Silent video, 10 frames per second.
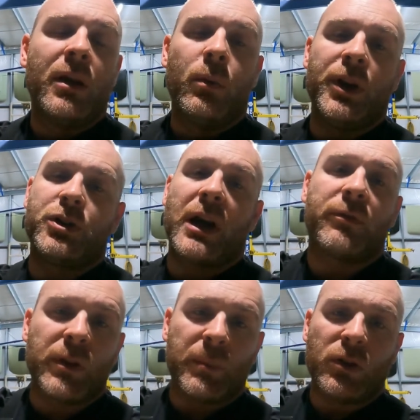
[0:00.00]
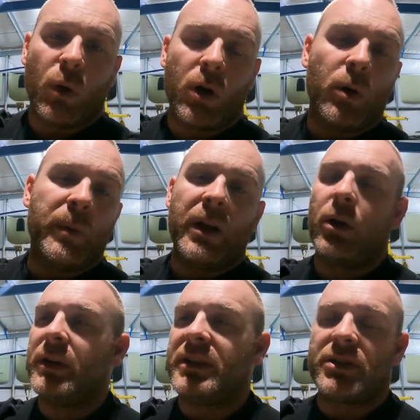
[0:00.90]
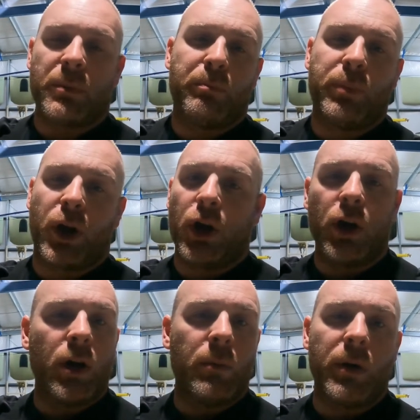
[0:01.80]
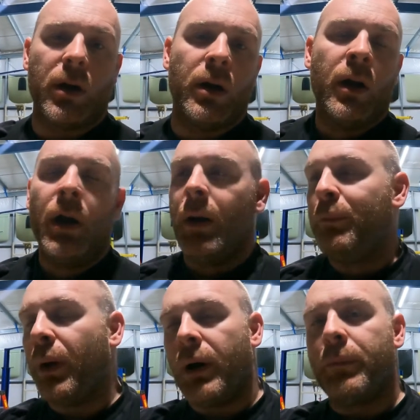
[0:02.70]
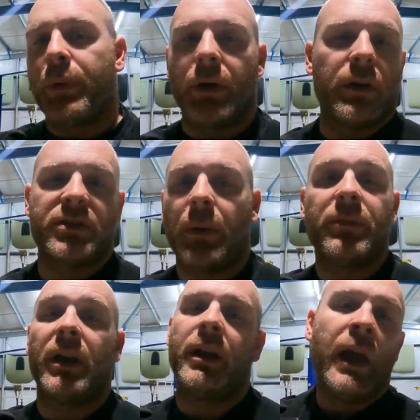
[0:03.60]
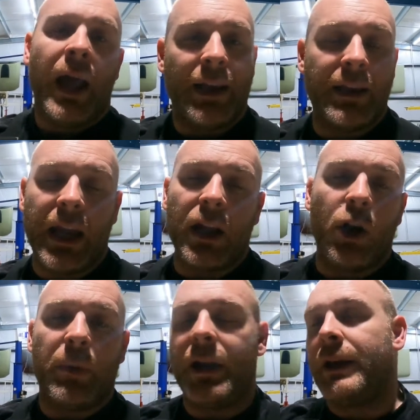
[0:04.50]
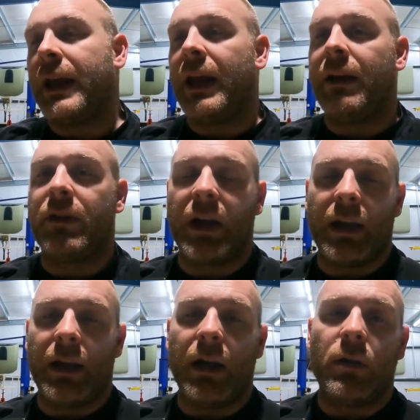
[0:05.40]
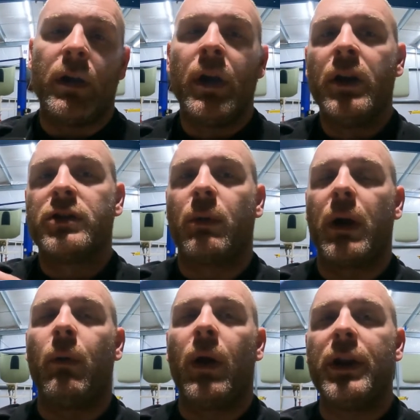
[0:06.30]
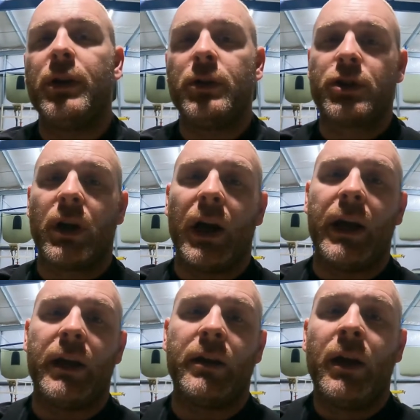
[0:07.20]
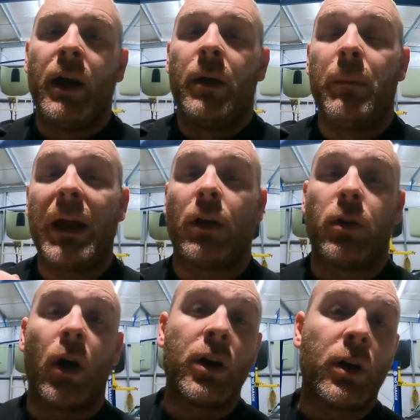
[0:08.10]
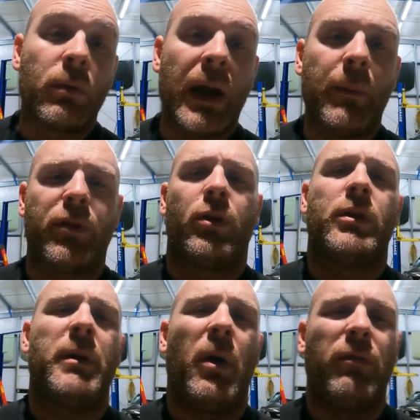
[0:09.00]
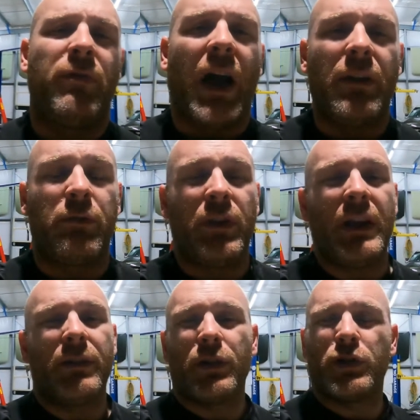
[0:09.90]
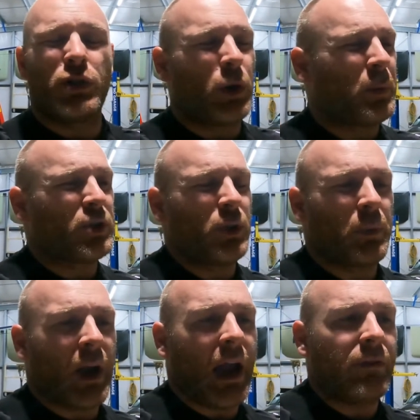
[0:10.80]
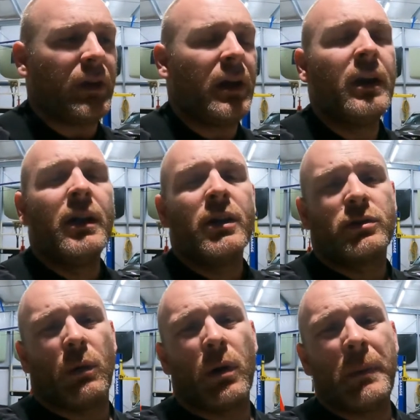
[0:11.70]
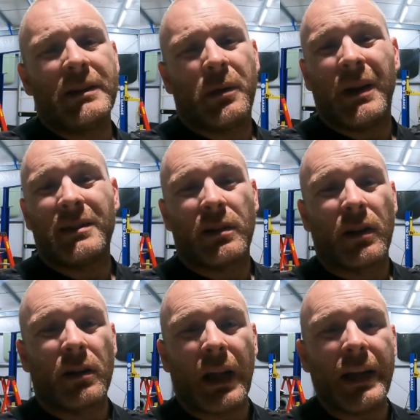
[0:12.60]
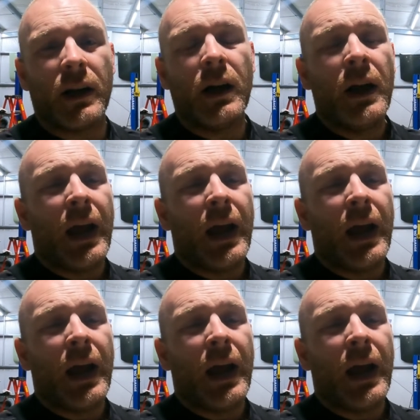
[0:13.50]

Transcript: when you try to flip the door open, it always hits a curb or bump or something, and you can't open it, you can't ever get it out. So what I want to do is try and make a longer ramp. They're only about 5 feet. They're super, super heavy. So I want to make something that's a little lighter,